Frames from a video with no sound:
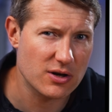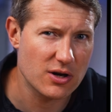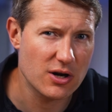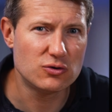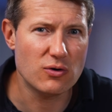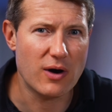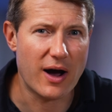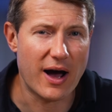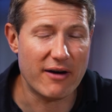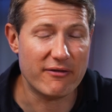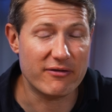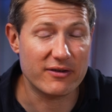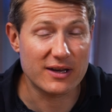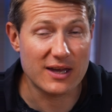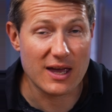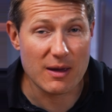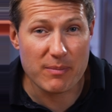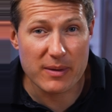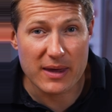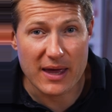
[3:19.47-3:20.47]
to have
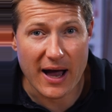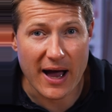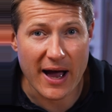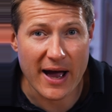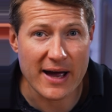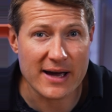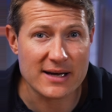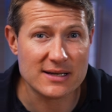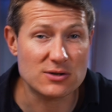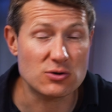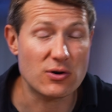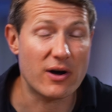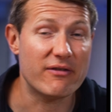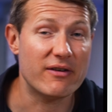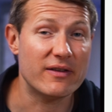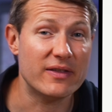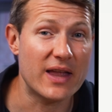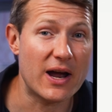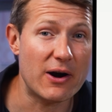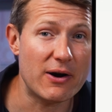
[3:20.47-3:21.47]
KPIs, to
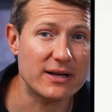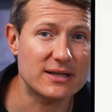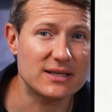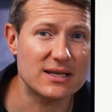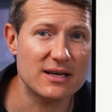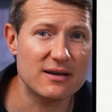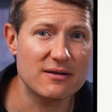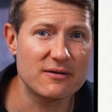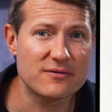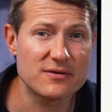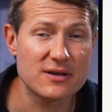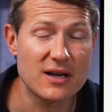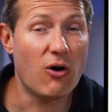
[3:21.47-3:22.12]
have narrative,